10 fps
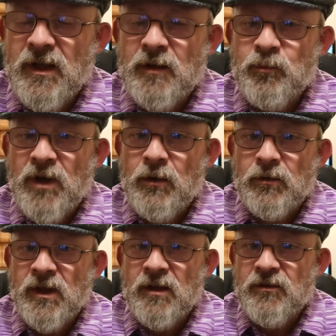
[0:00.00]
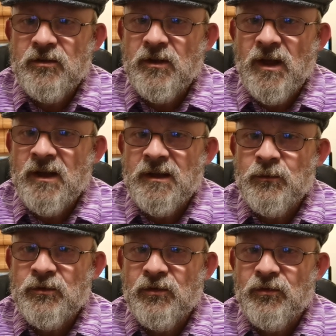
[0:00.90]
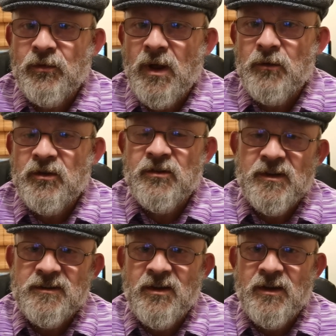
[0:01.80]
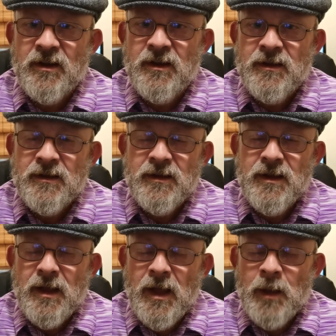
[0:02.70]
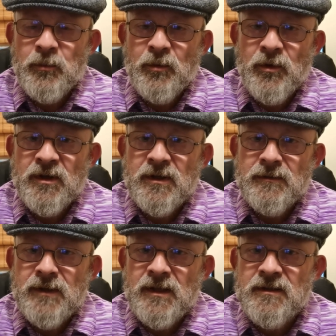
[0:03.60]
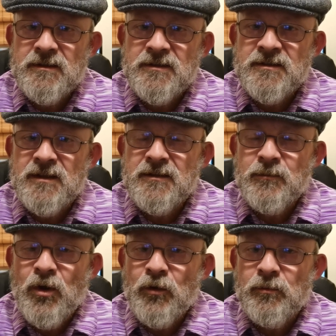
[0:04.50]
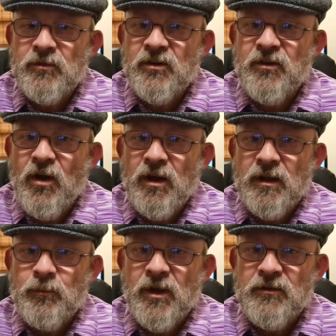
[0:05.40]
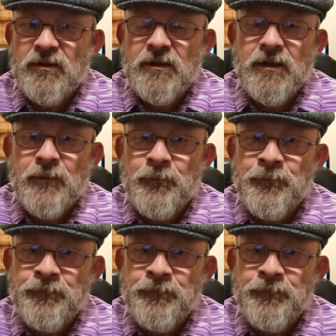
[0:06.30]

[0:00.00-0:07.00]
He had bowel cancer and it was throughout his entire abdomen, and they sent him home to die, basically.